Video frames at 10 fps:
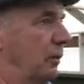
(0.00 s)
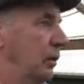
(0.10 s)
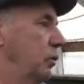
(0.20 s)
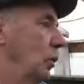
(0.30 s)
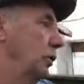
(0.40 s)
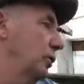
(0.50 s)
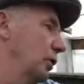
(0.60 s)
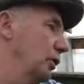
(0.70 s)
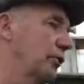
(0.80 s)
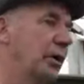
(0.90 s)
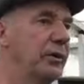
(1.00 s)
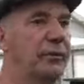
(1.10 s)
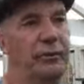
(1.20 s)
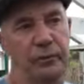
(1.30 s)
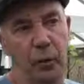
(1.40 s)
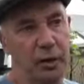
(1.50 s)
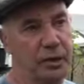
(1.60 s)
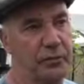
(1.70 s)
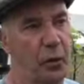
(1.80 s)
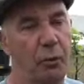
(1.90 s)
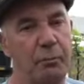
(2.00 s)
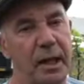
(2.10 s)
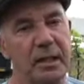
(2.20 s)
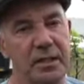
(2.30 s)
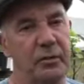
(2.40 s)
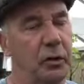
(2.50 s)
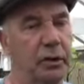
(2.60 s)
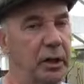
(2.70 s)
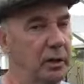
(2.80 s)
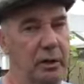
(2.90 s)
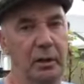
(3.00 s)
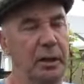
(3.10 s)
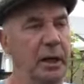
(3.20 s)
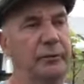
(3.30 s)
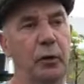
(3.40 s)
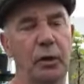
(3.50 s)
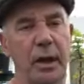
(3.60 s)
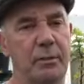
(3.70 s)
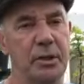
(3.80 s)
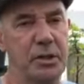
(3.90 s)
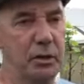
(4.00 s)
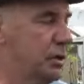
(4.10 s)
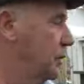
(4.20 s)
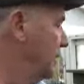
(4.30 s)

I've got 1, 2, 3, 4. It's 4 melons I've got. 4 lemons, sorry. So